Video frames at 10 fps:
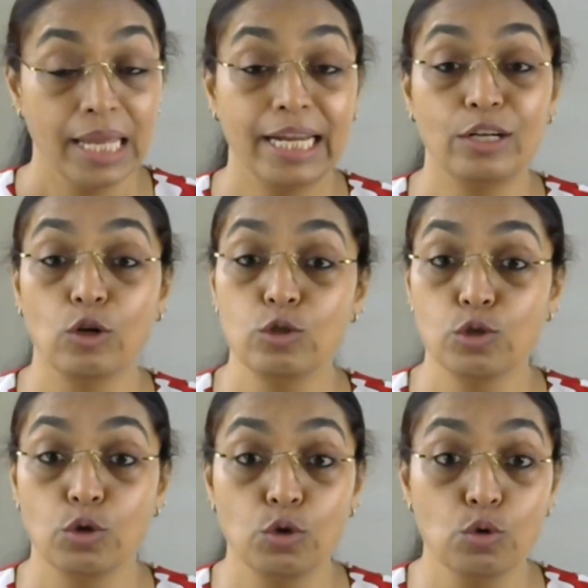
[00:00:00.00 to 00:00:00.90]
It
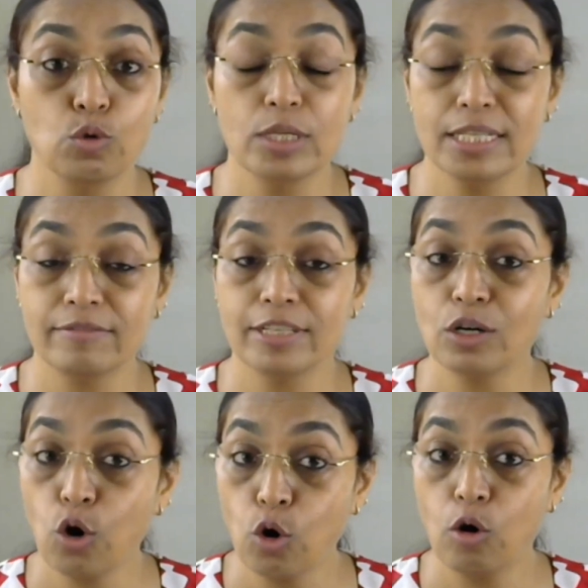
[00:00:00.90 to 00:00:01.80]
also rules
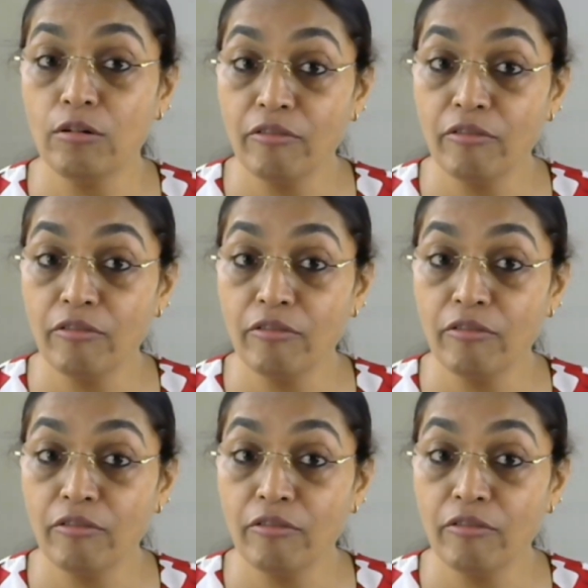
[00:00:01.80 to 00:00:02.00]
our all